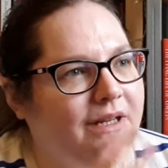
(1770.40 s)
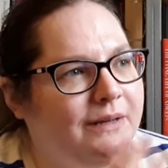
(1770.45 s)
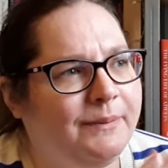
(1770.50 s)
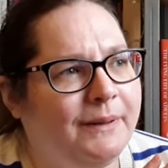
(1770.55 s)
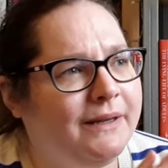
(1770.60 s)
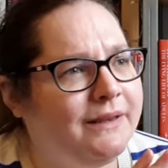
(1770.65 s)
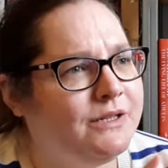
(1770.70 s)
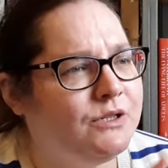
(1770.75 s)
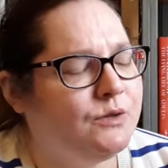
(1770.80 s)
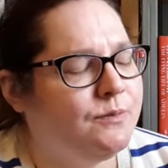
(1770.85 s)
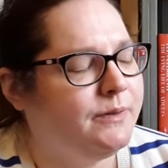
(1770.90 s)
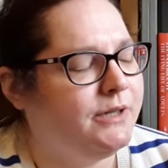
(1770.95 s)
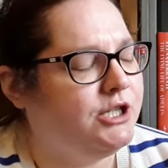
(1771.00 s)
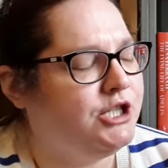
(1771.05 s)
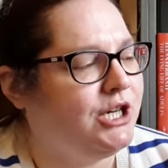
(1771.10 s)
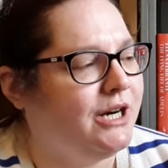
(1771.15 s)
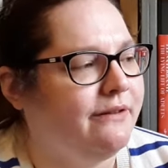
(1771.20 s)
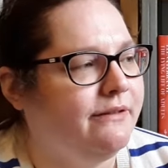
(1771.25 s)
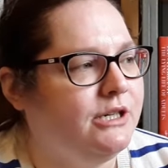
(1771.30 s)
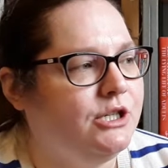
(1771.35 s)
I picked this up in a
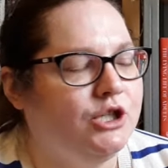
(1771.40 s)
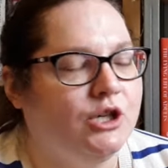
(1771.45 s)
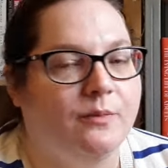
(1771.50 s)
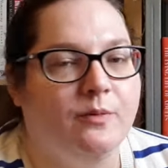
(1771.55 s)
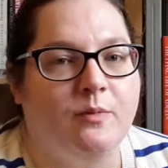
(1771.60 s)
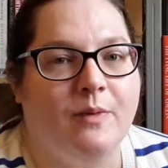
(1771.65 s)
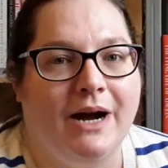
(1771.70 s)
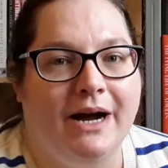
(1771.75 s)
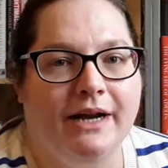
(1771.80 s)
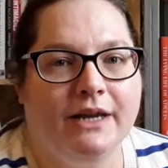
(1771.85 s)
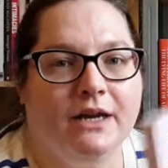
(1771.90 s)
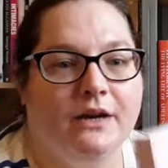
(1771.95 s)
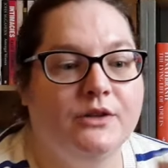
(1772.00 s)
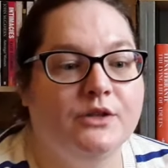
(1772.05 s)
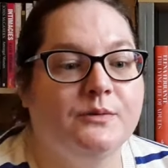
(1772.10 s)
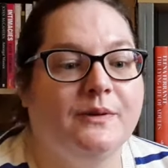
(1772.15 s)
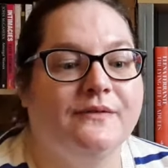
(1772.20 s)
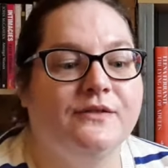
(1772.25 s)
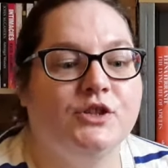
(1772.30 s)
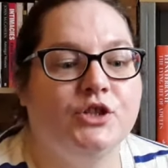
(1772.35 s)
charity shop a while ago.
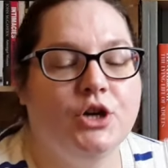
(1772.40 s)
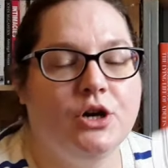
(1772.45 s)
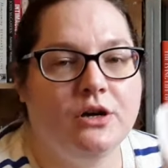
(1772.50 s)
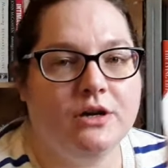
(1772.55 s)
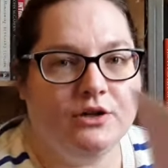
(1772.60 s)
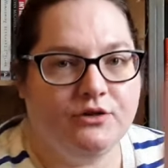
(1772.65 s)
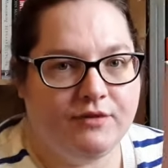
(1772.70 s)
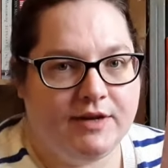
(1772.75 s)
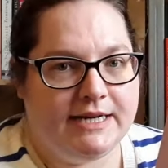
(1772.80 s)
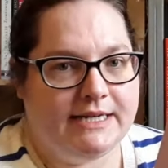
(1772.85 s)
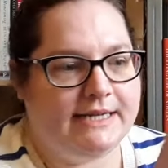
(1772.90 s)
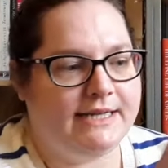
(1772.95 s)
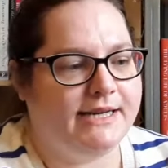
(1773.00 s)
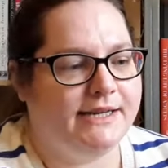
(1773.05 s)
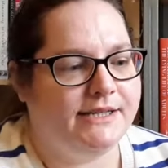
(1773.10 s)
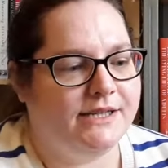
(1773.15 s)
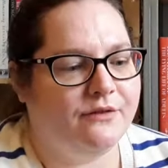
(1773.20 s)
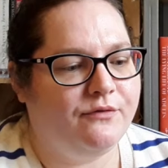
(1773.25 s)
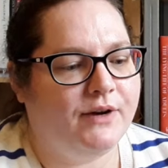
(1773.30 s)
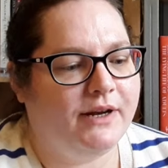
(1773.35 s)
So I've started reading
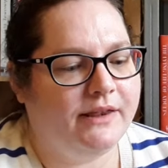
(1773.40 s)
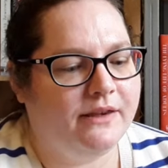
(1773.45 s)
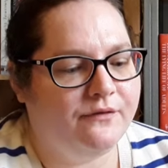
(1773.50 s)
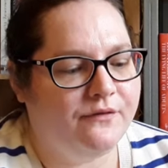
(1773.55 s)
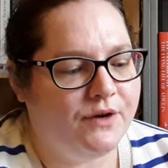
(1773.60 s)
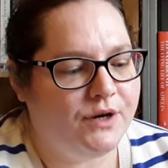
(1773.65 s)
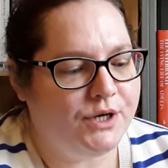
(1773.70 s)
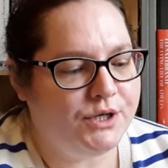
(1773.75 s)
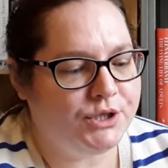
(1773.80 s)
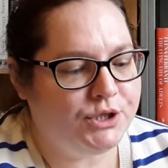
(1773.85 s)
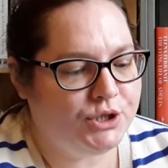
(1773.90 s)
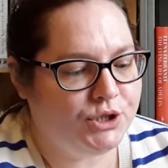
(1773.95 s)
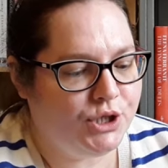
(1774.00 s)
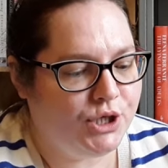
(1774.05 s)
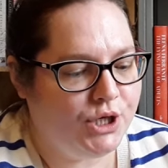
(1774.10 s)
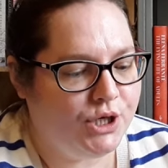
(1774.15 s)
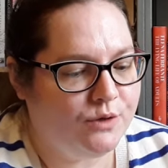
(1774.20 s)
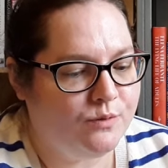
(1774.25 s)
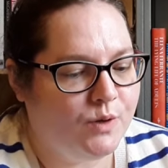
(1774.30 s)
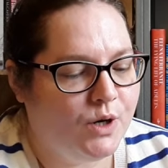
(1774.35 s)
this. I've read the first
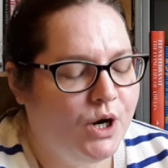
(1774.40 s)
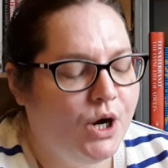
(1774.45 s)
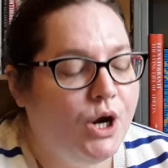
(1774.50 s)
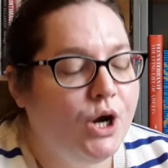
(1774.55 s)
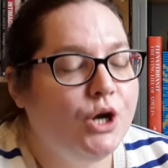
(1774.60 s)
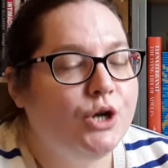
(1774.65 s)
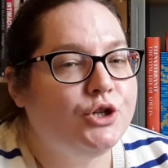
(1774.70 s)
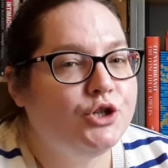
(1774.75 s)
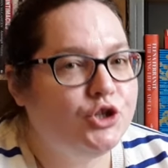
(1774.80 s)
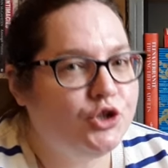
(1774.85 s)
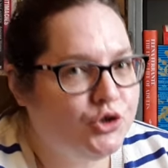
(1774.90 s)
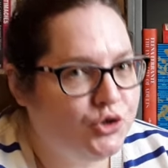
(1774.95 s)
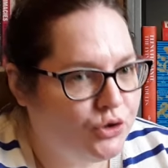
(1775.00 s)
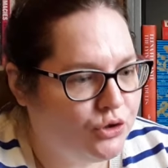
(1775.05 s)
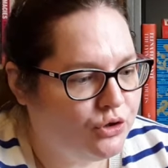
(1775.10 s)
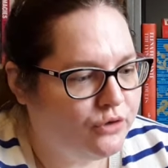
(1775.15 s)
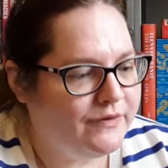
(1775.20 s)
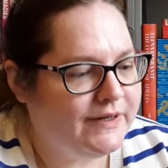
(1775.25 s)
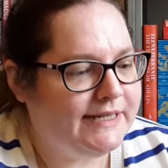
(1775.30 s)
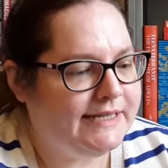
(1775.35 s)
two
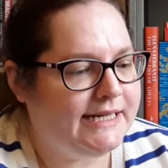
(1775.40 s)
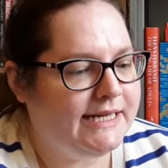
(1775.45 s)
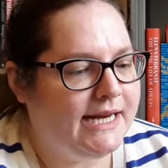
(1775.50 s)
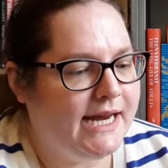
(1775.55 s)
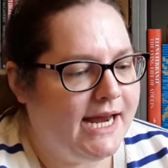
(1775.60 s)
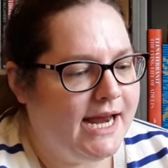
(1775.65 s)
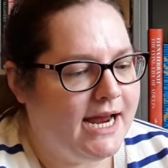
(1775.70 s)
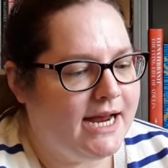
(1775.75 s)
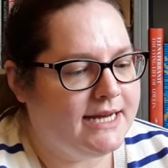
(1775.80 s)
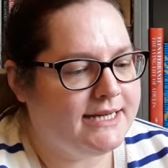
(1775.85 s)
stories in here.